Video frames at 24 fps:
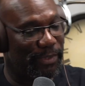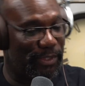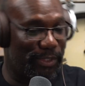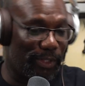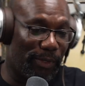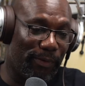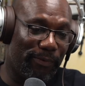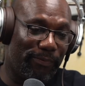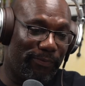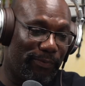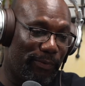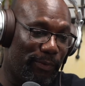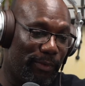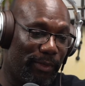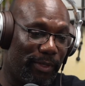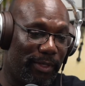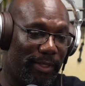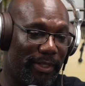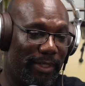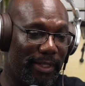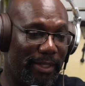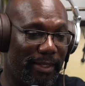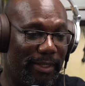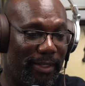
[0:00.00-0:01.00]
So
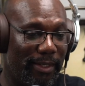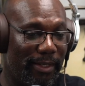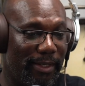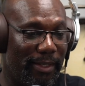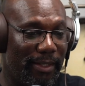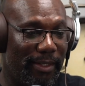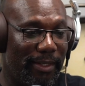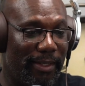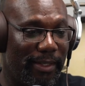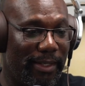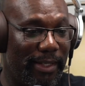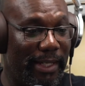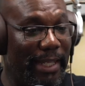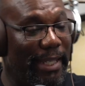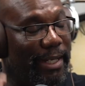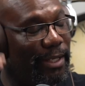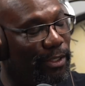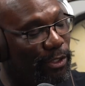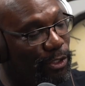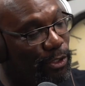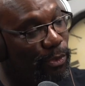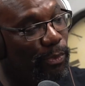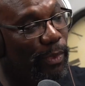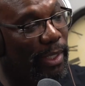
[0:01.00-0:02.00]
for
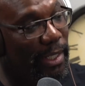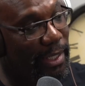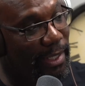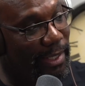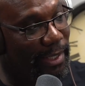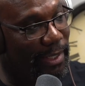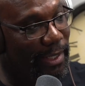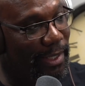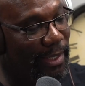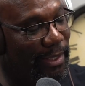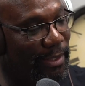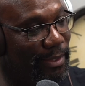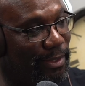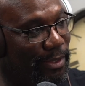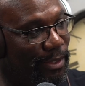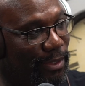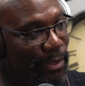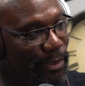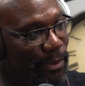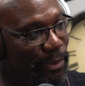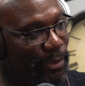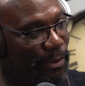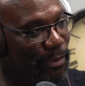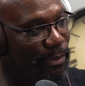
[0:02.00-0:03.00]
ladies who want to get
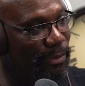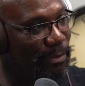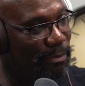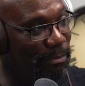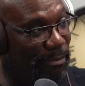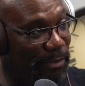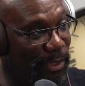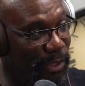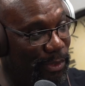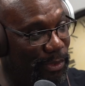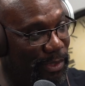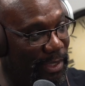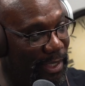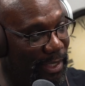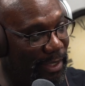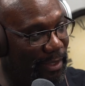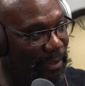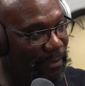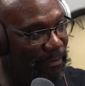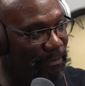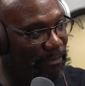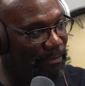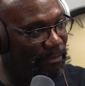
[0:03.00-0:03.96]
into music,